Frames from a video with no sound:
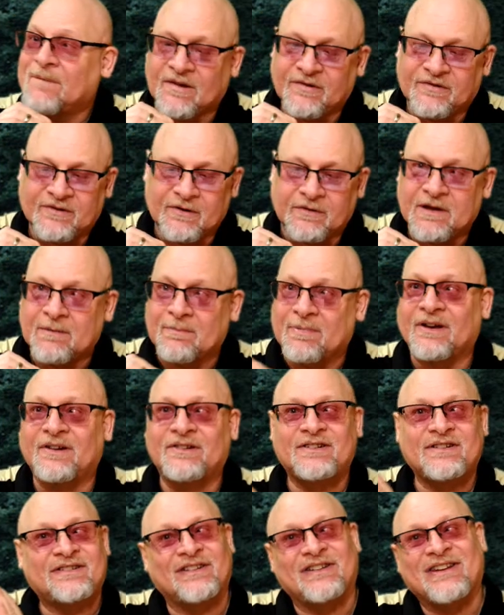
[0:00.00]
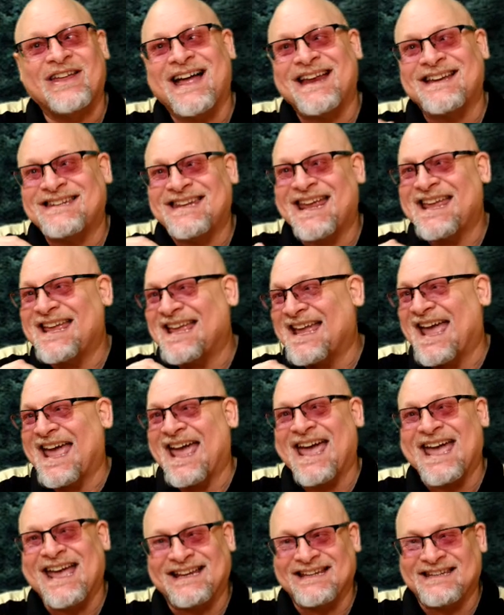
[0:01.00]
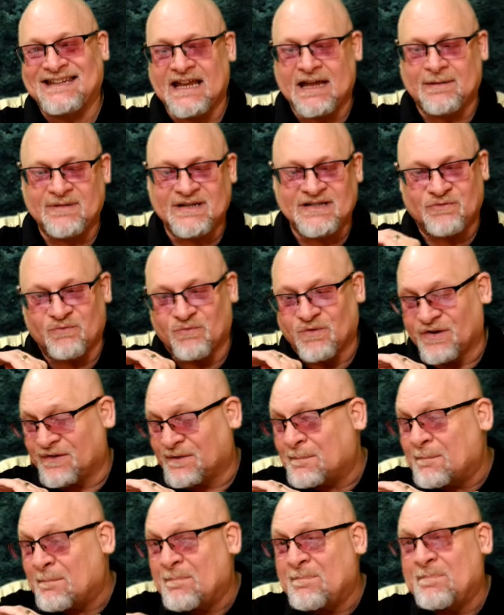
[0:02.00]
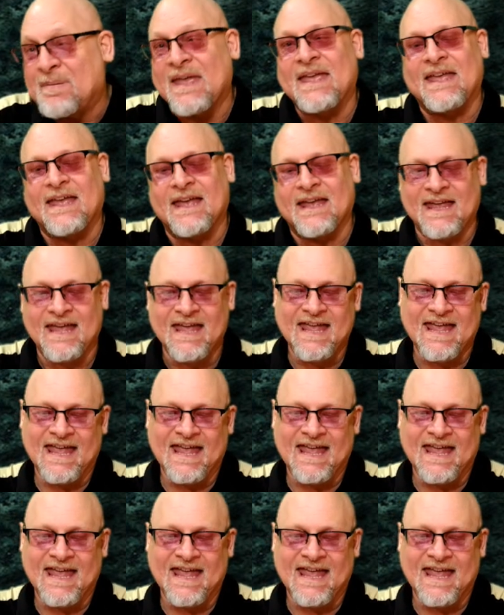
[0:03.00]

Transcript: And so the ability to not take ag damage was big.